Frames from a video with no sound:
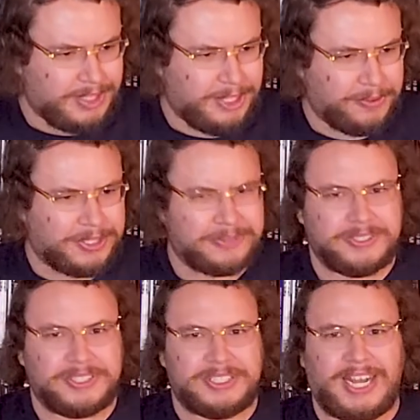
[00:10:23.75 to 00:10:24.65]
Which
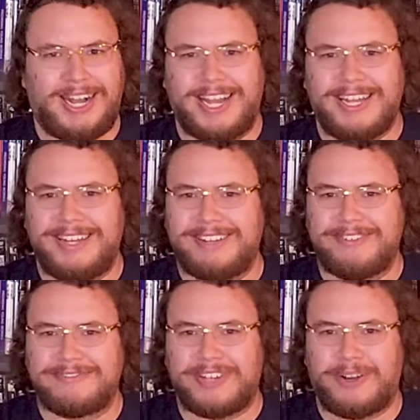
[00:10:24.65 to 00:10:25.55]
was kind
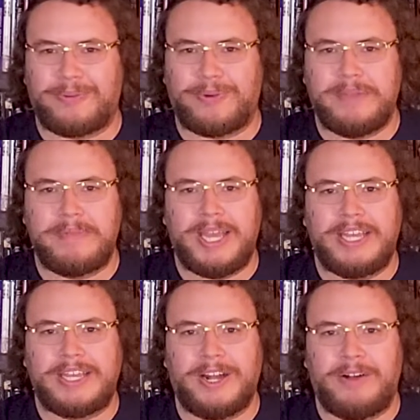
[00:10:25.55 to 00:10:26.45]
of a
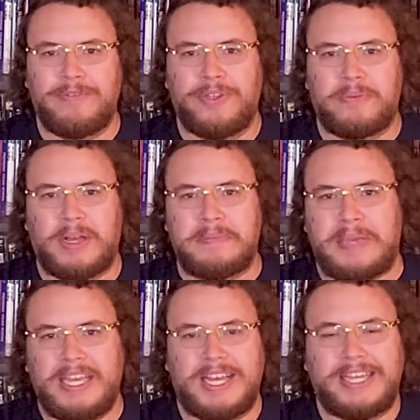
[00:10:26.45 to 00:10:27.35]
remake of The
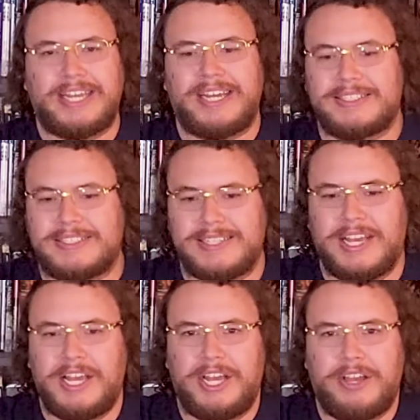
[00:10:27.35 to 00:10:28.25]
Mummy, I guess,
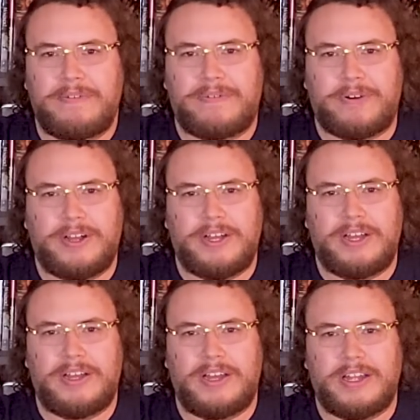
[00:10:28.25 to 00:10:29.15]
for
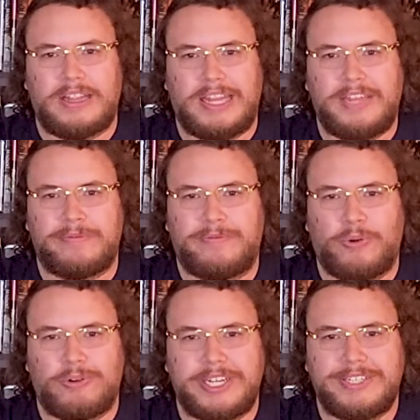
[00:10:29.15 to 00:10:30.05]
a late
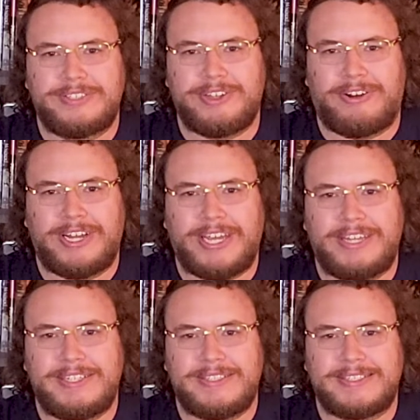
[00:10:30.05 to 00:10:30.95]
40s
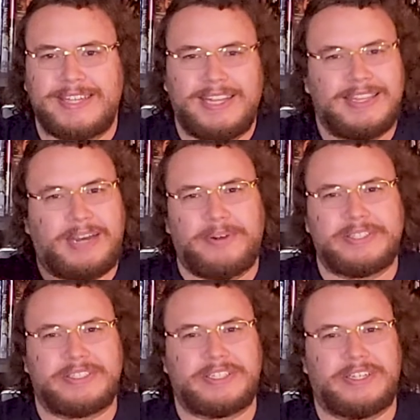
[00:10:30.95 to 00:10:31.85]
audience. That
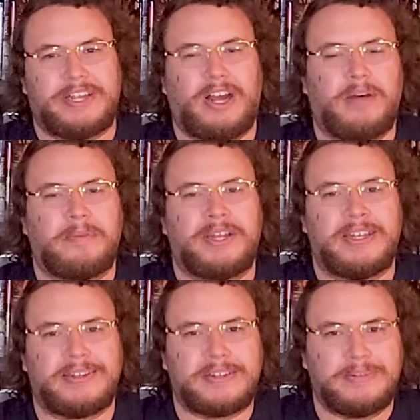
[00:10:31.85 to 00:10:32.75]
wasn't
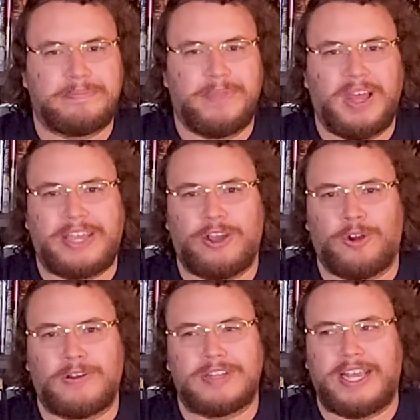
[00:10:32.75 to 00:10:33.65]
uncommon. Like,
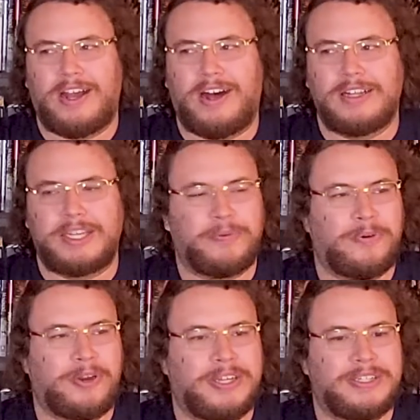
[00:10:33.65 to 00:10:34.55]
early
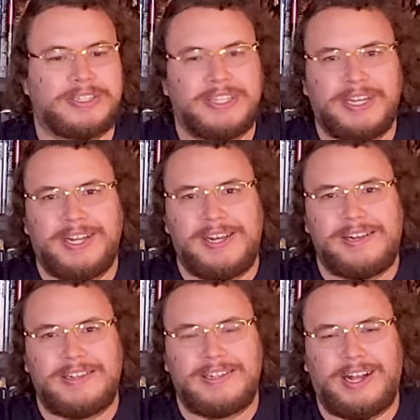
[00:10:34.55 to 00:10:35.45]
Hollywood,
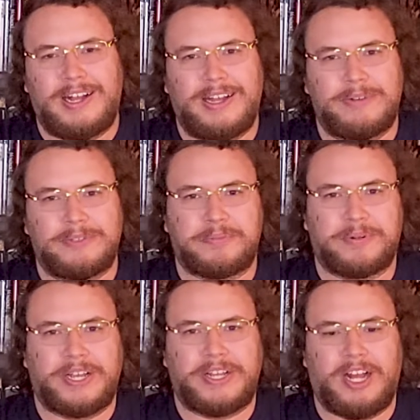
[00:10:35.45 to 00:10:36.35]
it was
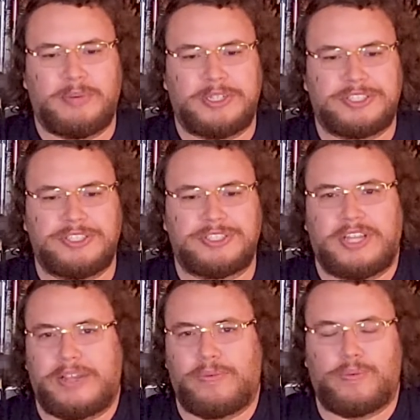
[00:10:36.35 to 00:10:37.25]
pretty common to just,
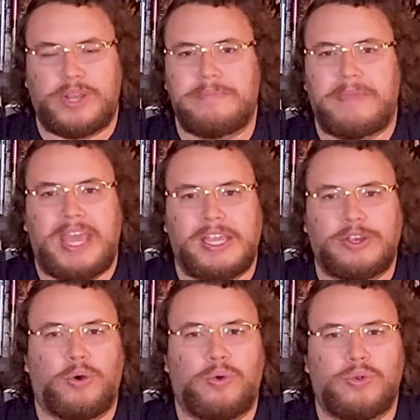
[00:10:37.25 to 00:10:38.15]
like, remake
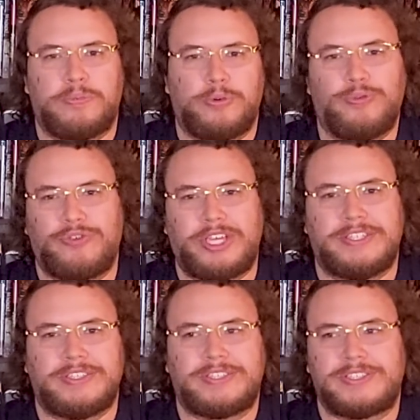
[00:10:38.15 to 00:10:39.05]
old
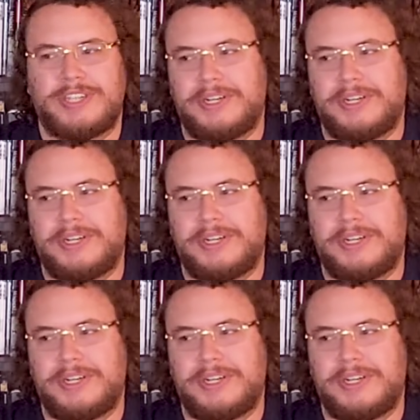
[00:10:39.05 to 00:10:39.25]
movies,